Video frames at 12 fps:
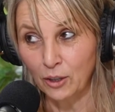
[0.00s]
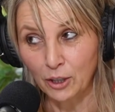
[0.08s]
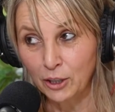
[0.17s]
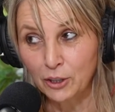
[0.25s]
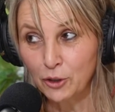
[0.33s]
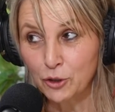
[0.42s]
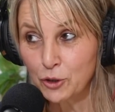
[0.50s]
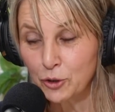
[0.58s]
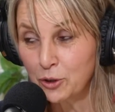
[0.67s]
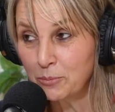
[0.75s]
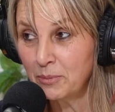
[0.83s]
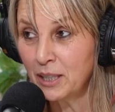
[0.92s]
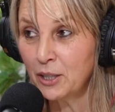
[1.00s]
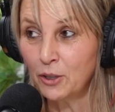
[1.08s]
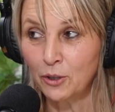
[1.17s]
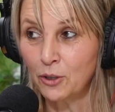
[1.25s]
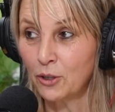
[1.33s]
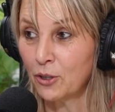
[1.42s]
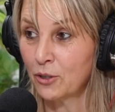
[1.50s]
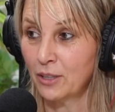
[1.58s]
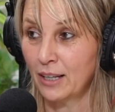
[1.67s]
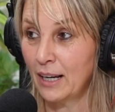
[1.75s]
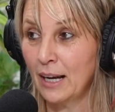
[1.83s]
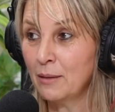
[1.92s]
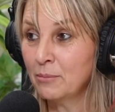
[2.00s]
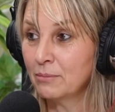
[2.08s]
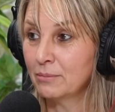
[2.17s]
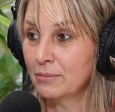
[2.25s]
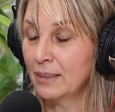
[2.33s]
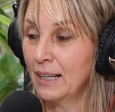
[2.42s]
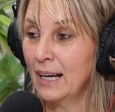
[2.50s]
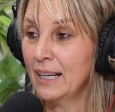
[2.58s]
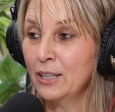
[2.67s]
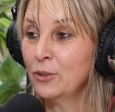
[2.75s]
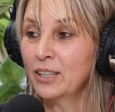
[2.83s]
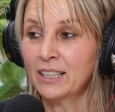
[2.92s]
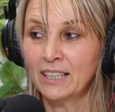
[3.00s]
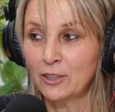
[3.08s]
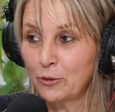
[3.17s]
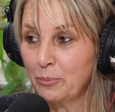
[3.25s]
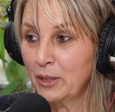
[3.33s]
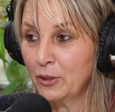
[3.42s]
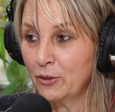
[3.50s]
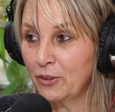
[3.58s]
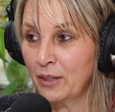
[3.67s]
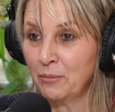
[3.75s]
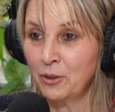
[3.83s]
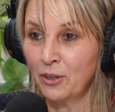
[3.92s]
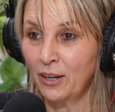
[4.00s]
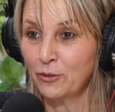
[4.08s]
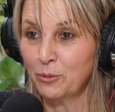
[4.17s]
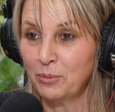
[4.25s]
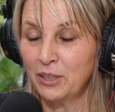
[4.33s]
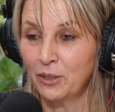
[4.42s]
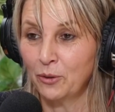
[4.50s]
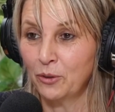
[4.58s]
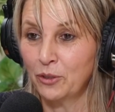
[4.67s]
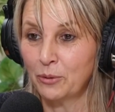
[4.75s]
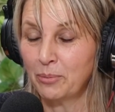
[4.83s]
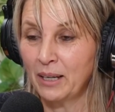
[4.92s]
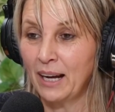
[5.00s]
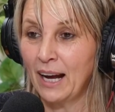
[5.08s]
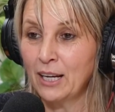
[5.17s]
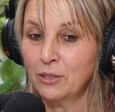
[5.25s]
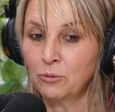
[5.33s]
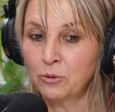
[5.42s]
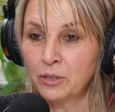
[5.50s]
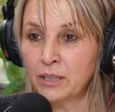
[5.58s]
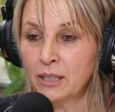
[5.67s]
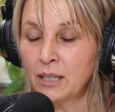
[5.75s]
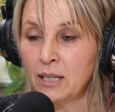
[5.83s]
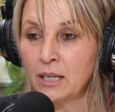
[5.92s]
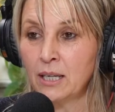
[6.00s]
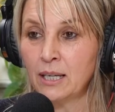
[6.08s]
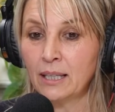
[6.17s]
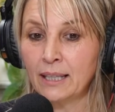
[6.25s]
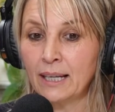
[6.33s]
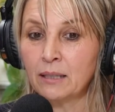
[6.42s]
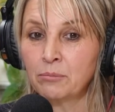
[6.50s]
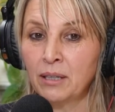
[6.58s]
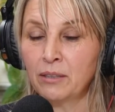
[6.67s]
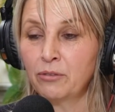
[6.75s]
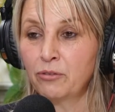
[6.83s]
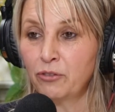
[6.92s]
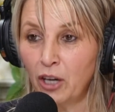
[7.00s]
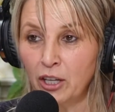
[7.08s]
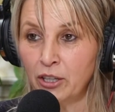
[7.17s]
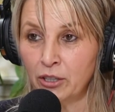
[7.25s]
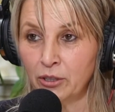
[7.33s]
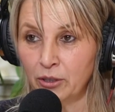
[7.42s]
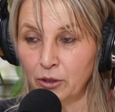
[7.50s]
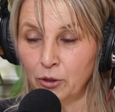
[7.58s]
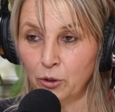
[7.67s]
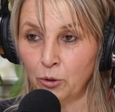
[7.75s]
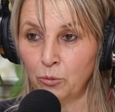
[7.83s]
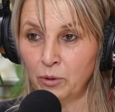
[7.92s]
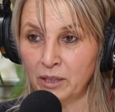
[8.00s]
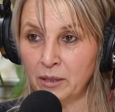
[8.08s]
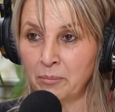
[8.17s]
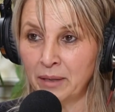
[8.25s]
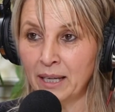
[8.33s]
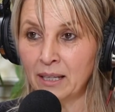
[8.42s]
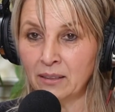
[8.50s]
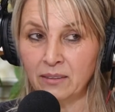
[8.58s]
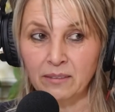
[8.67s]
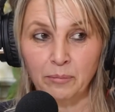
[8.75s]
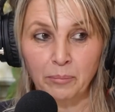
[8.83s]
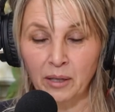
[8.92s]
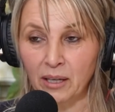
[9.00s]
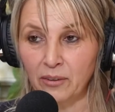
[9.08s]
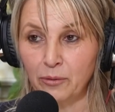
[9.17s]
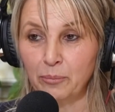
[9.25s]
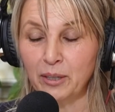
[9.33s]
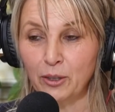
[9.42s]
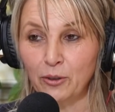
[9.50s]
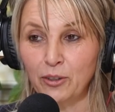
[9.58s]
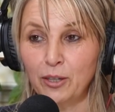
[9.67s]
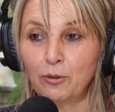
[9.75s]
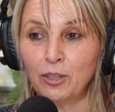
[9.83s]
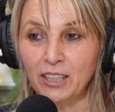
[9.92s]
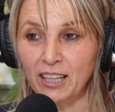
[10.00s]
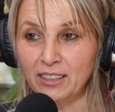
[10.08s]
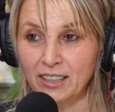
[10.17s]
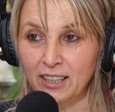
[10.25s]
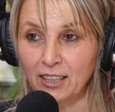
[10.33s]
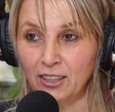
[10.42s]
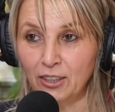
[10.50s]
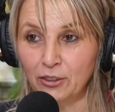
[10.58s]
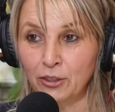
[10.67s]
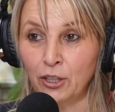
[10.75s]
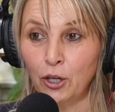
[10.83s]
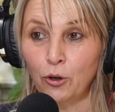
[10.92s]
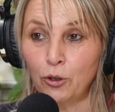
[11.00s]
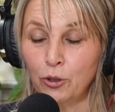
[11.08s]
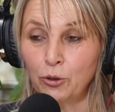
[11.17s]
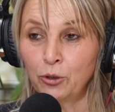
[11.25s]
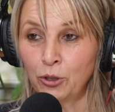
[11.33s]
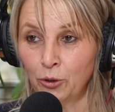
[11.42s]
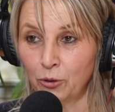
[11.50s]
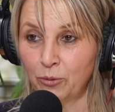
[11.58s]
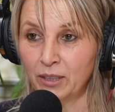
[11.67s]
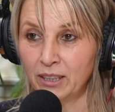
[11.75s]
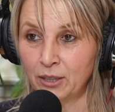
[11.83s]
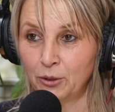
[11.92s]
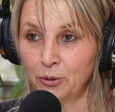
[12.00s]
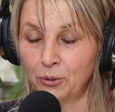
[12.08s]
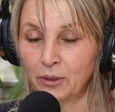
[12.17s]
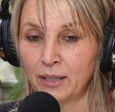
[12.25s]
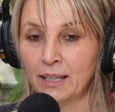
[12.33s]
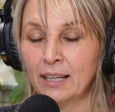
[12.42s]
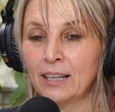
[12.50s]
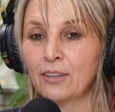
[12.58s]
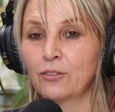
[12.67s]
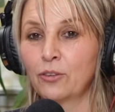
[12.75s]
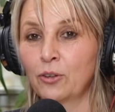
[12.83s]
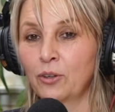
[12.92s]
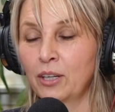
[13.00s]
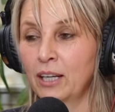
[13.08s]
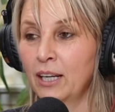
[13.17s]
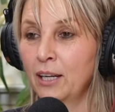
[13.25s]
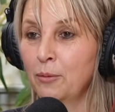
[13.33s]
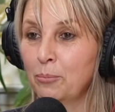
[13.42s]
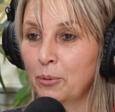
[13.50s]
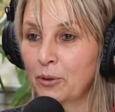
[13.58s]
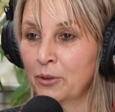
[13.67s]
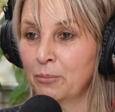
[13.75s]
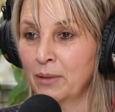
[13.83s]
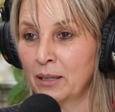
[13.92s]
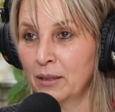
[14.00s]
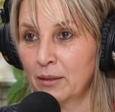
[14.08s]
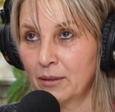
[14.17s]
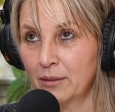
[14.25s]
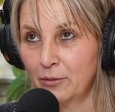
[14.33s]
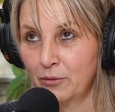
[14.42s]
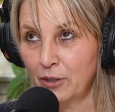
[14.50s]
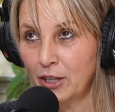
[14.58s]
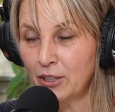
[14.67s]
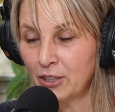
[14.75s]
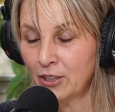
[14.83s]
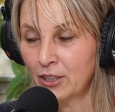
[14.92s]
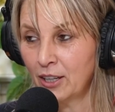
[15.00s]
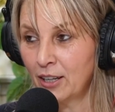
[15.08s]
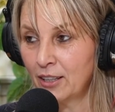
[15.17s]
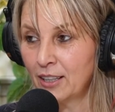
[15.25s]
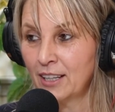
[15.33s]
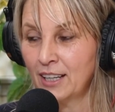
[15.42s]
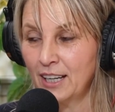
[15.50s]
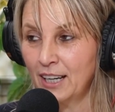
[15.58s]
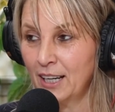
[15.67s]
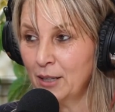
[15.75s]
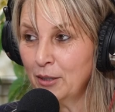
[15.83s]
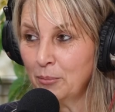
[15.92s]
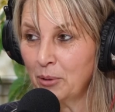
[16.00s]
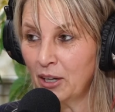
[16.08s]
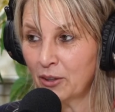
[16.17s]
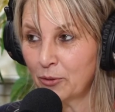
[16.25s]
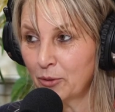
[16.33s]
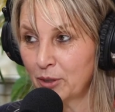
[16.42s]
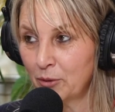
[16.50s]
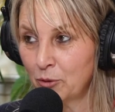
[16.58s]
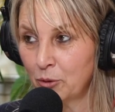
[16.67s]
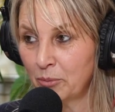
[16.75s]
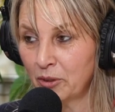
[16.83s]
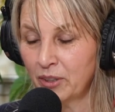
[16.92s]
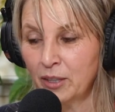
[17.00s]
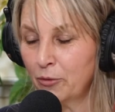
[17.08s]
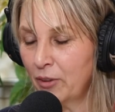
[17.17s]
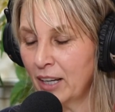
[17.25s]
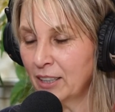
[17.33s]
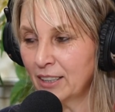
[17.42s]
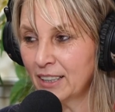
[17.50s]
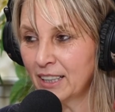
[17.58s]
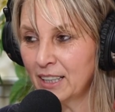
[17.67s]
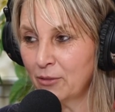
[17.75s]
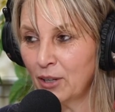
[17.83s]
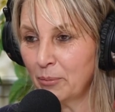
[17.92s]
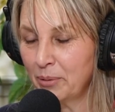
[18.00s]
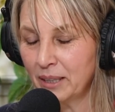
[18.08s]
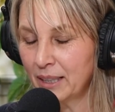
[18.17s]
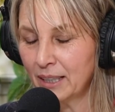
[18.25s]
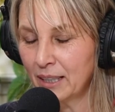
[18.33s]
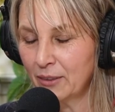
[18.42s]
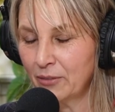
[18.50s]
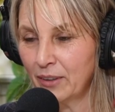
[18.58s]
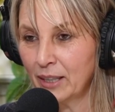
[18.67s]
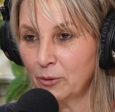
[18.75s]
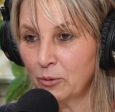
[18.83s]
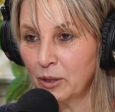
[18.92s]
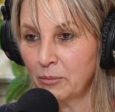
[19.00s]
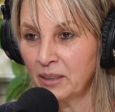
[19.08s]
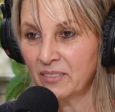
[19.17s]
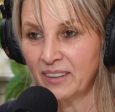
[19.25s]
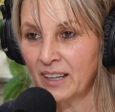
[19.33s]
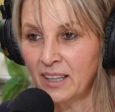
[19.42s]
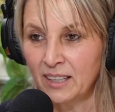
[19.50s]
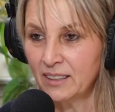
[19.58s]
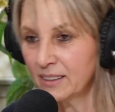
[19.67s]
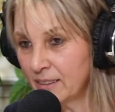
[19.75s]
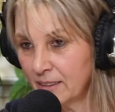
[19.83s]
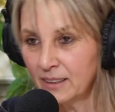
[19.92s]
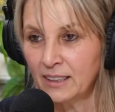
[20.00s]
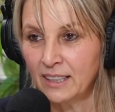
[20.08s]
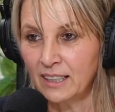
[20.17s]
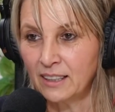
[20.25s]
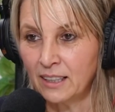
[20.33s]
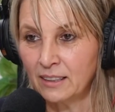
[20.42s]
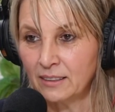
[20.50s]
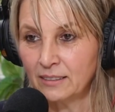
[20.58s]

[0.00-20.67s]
either shoot me or you cannot speak to them. You have to be the other. But I don't want to let my father go with the man's bus because he will get killed, or who knows what they do. Mm-hmm. So he put my father-in-law and the bus with the woman. He finally give up. He cannot fight with me and say, get in.